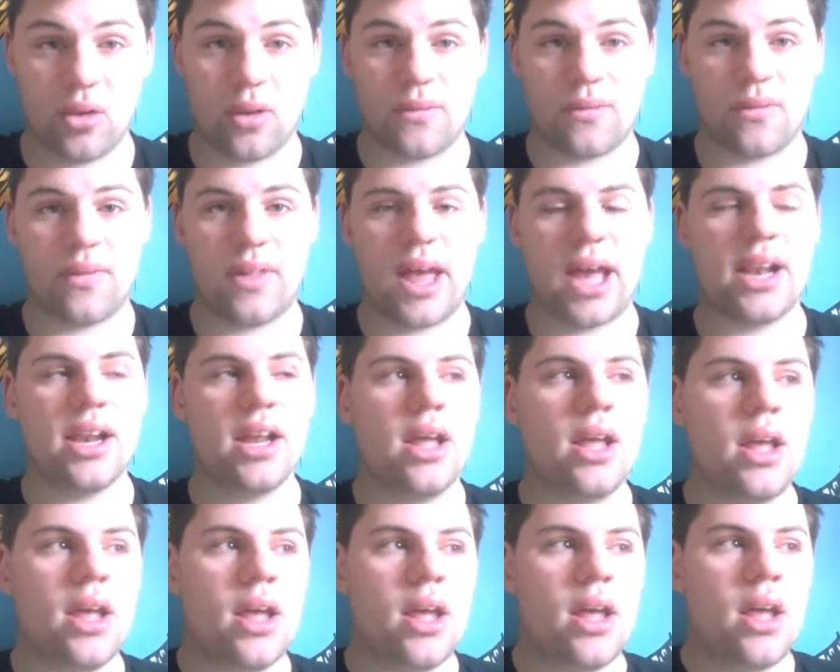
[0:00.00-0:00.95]
If you're looking
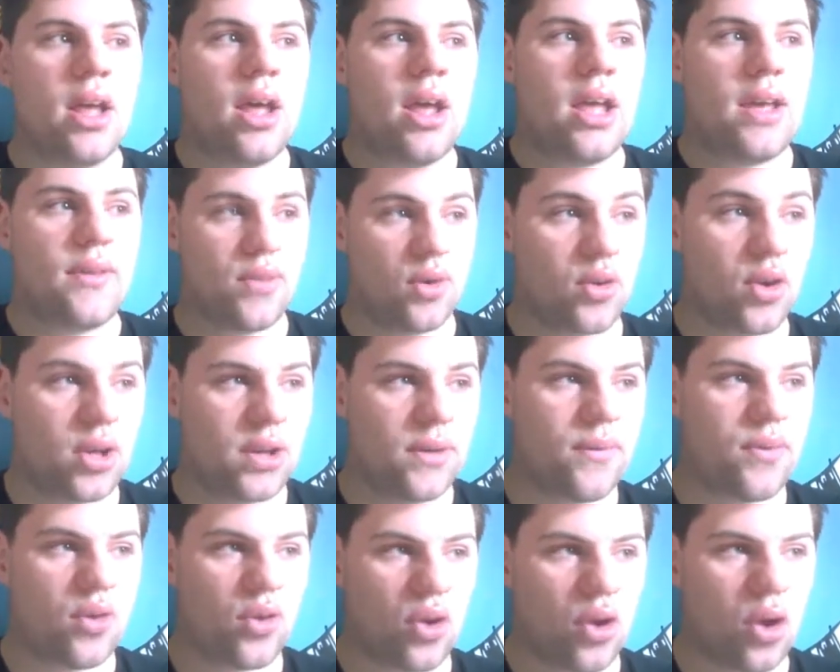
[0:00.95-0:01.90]
for a lot of different card
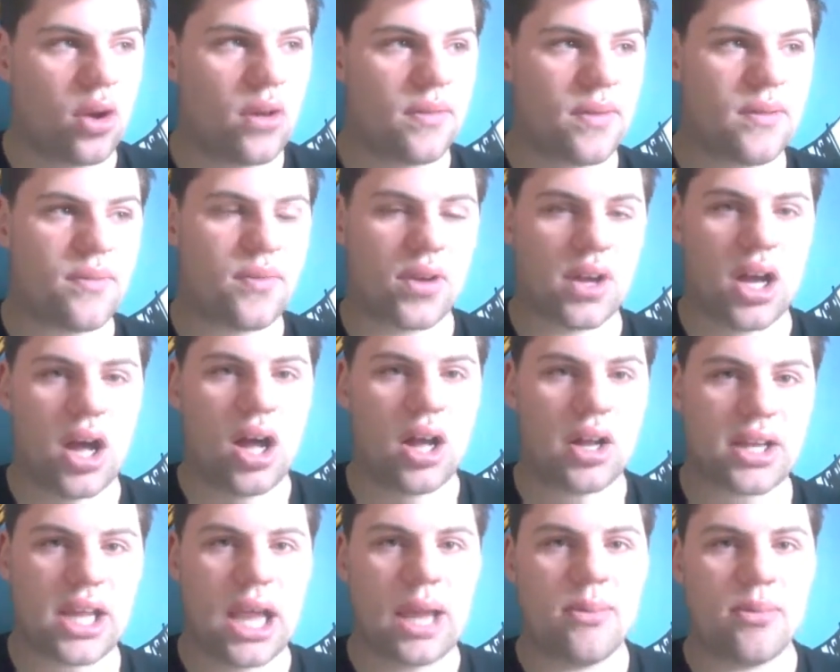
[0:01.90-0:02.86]
games, know that there are a
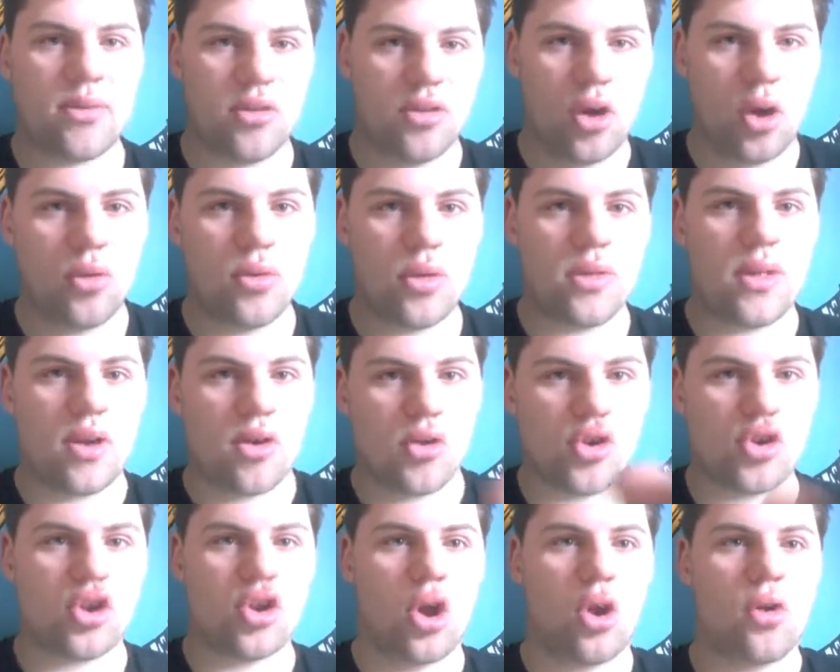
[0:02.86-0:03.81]
lot
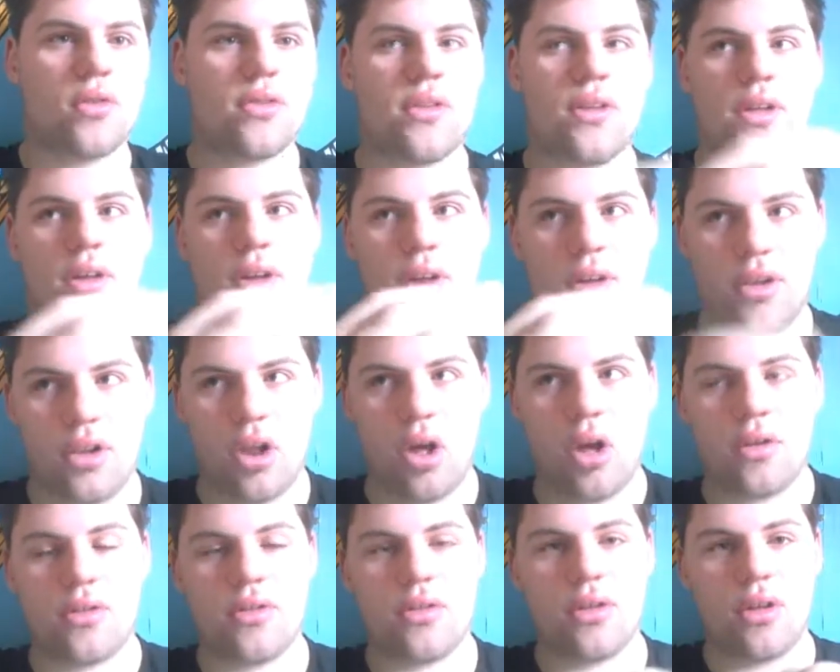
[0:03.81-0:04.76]

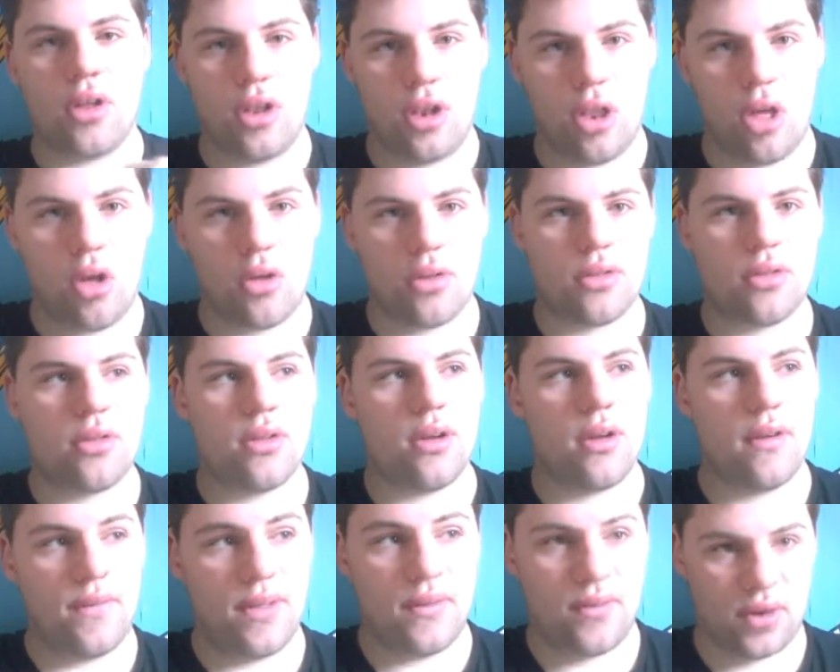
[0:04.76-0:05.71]
of different card games.
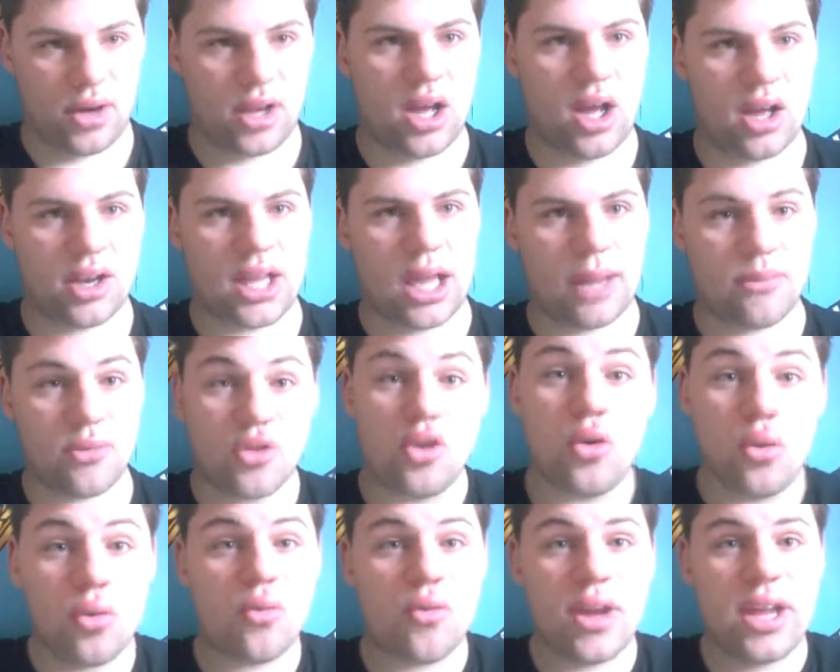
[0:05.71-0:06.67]
Do the research.
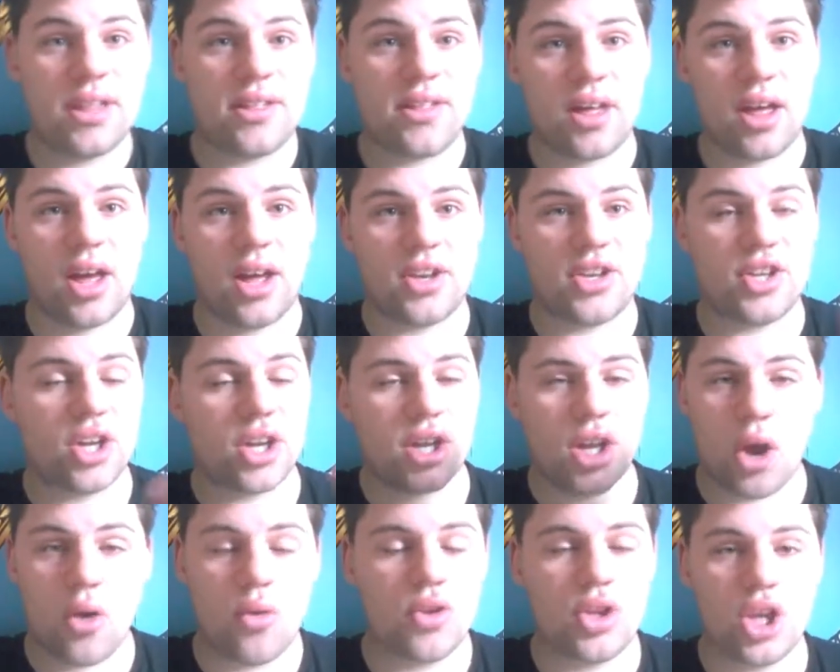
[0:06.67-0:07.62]
Go on YouTube.
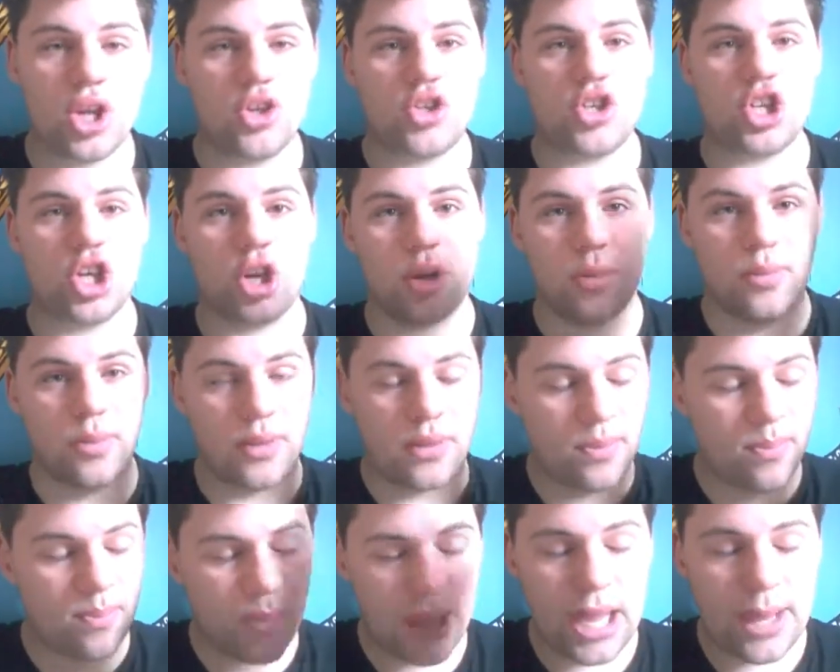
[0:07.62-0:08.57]
People
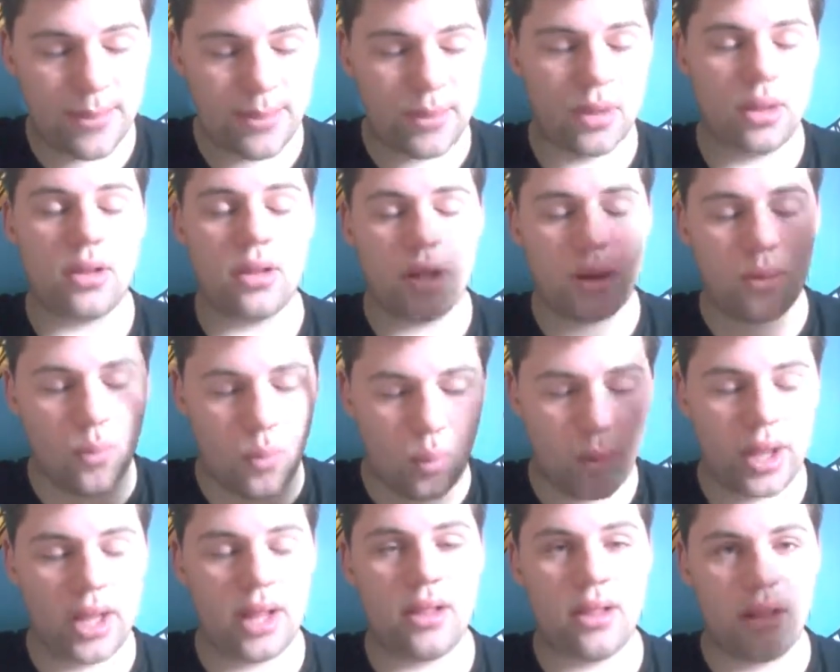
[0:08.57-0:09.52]
will have
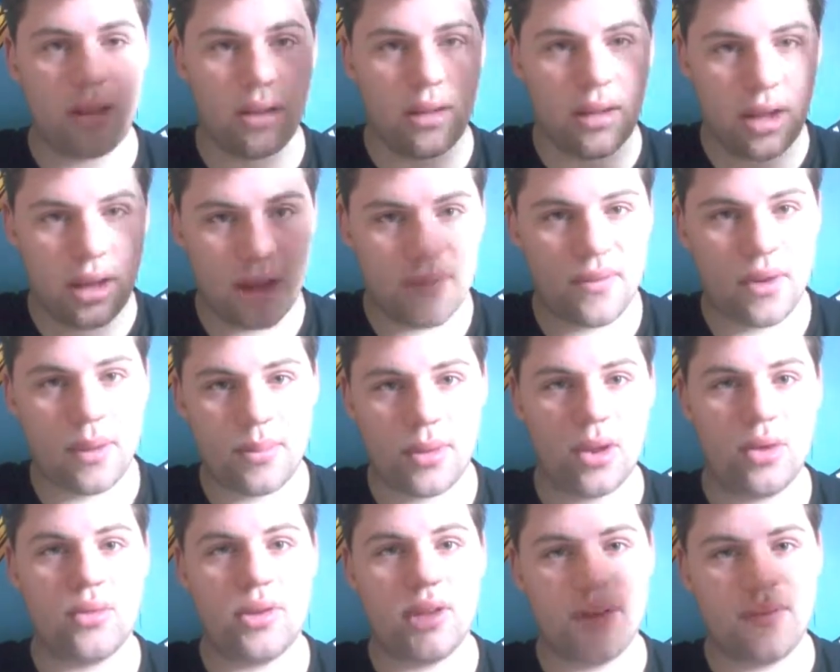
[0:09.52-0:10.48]
uploaded videos
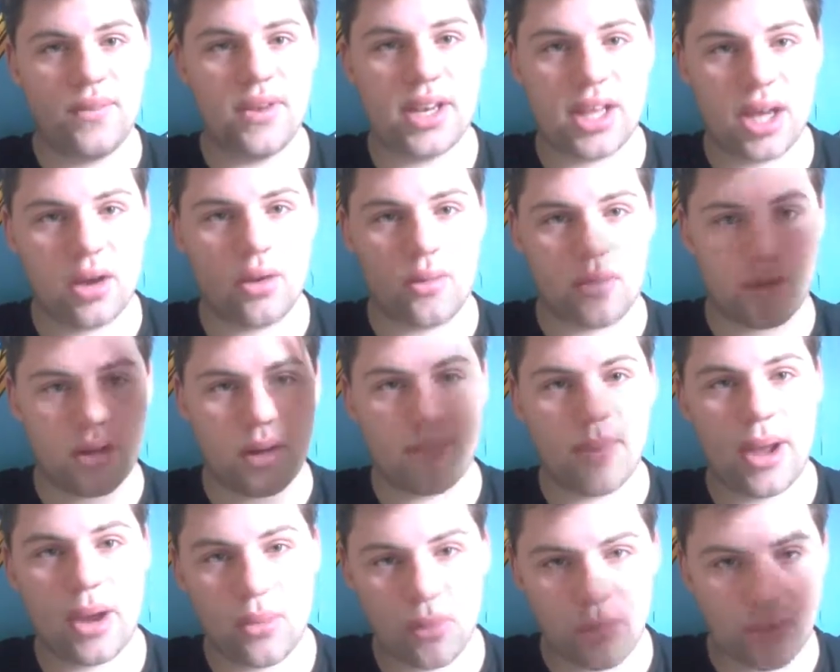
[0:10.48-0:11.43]
about the trading
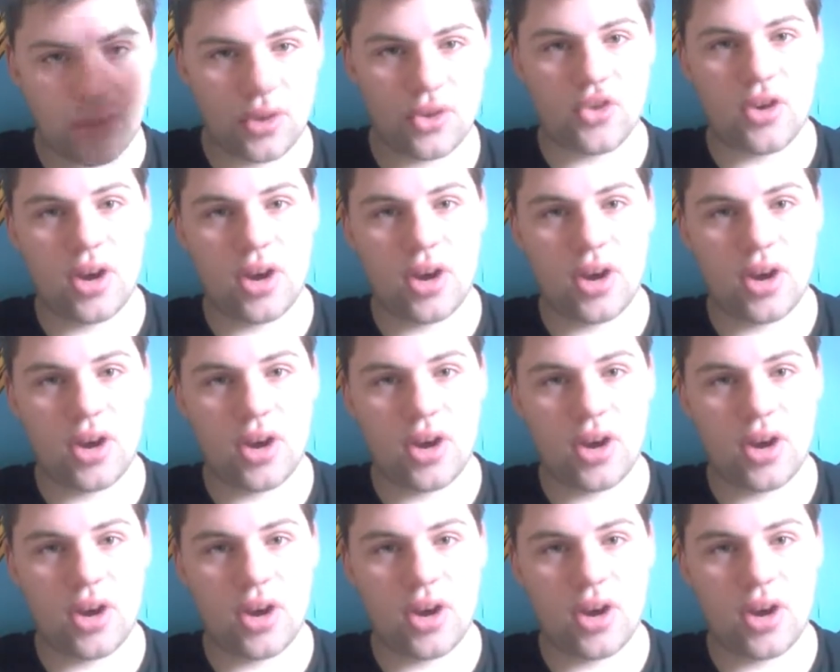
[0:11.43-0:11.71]
card game.